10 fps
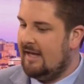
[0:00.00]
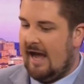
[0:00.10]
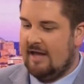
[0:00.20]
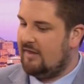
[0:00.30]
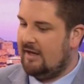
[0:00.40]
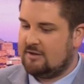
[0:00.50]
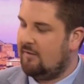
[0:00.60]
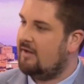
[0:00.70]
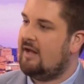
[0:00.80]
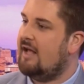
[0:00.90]
I think it's
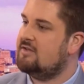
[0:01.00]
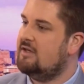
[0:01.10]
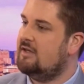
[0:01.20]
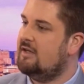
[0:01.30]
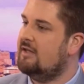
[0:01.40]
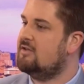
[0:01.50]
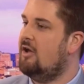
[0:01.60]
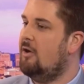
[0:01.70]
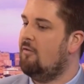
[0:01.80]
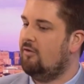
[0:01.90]
fantastic. It's
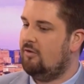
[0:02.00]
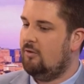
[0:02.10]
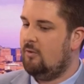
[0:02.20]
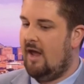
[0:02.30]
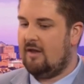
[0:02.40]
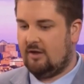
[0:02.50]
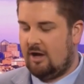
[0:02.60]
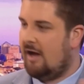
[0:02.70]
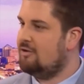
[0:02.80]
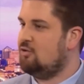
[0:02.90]
long overdue. And the
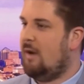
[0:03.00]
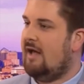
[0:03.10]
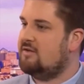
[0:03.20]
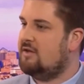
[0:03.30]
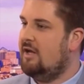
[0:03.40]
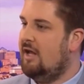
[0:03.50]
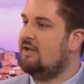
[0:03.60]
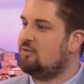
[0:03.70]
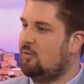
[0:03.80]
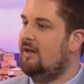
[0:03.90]
contrast
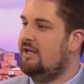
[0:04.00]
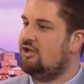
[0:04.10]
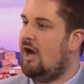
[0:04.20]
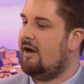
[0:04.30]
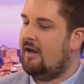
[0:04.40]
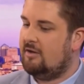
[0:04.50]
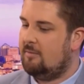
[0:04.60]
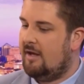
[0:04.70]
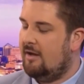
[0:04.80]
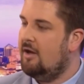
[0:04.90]
is really shocking to me.